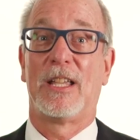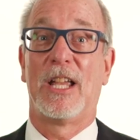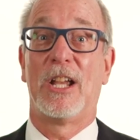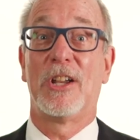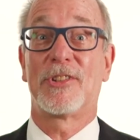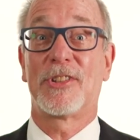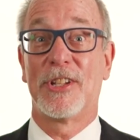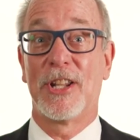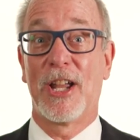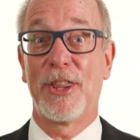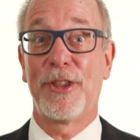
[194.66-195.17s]

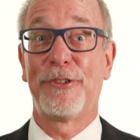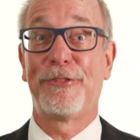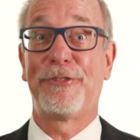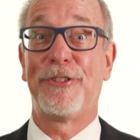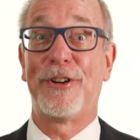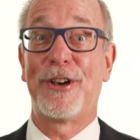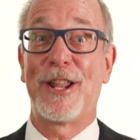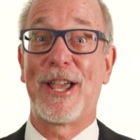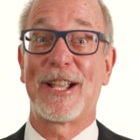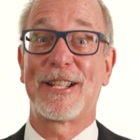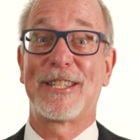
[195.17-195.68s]
Here's another
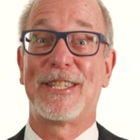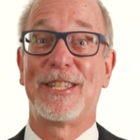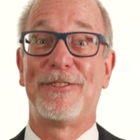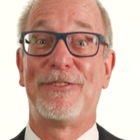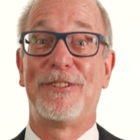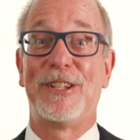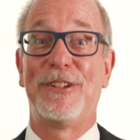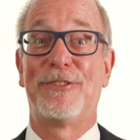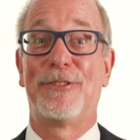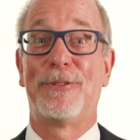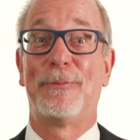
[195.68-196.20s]
fun
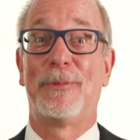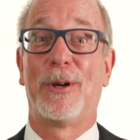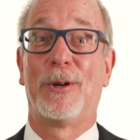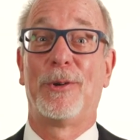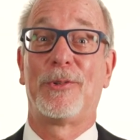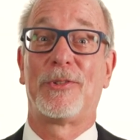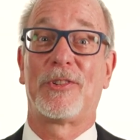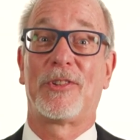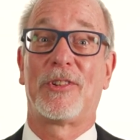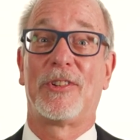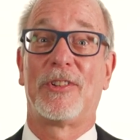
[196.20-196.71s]
activity for
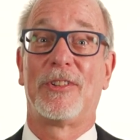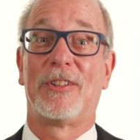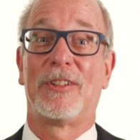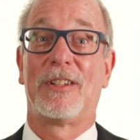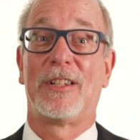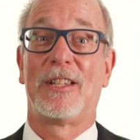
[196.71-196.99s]
most.